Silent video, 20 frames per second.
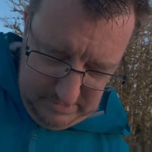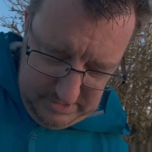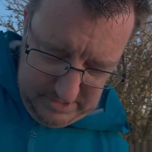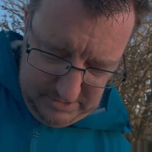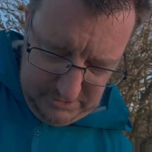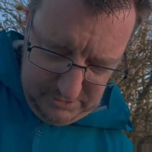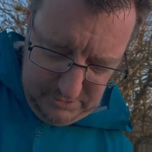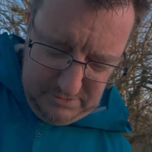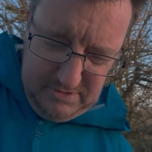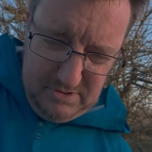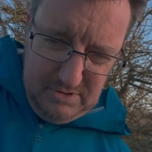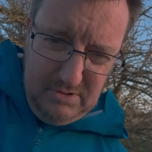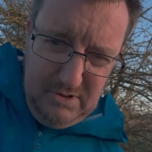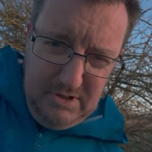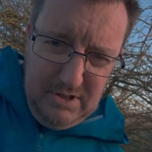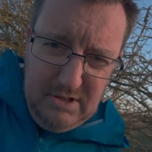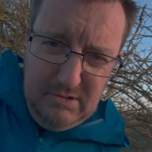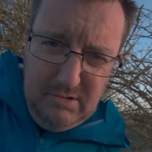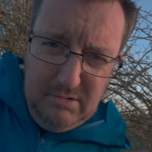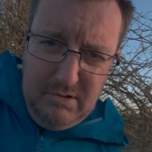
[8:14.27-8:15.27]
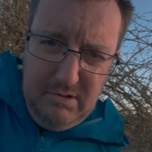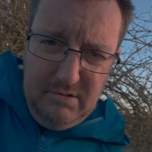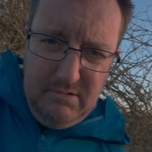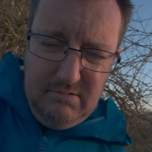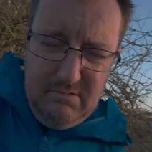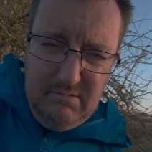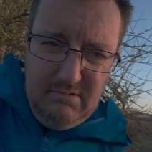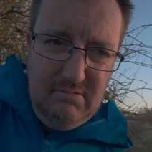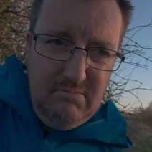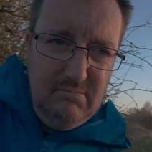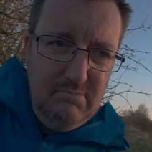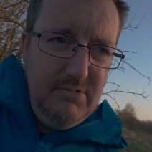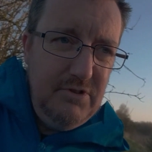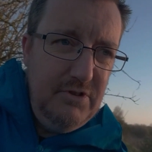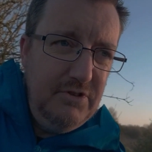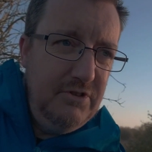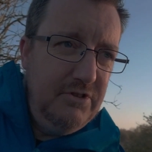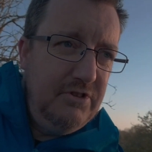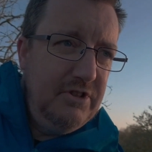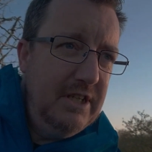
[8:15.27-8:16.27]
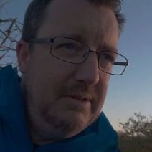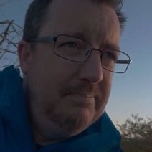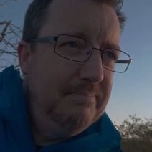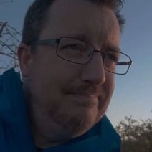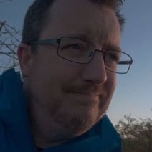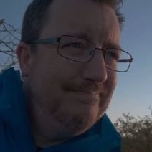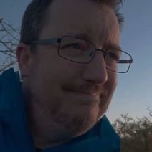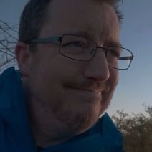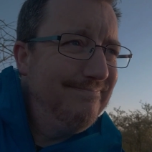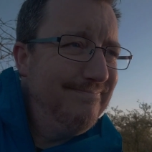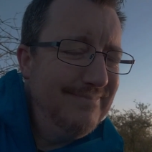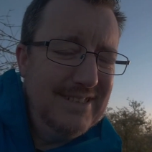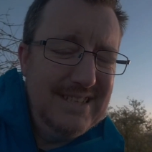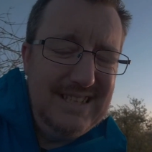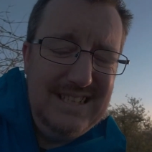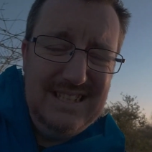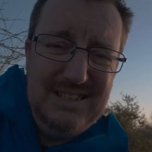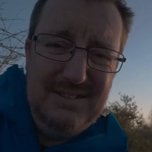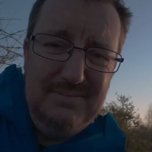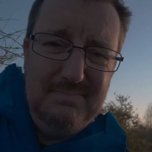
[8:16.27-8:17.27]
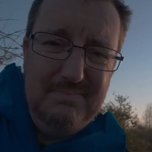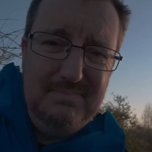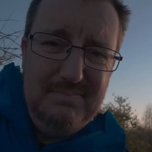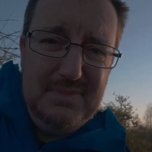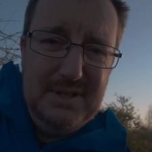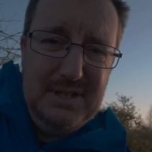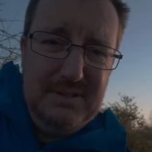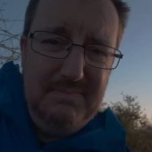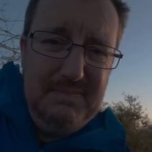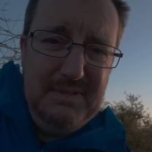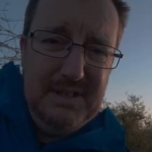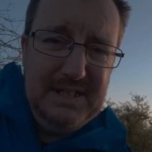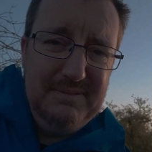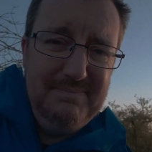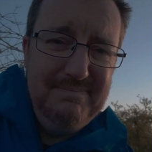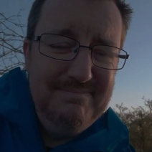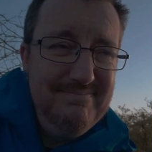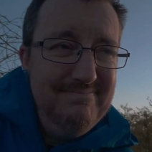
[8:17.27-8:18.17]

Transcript: it's sort of gone cold, which is a shame, but you know,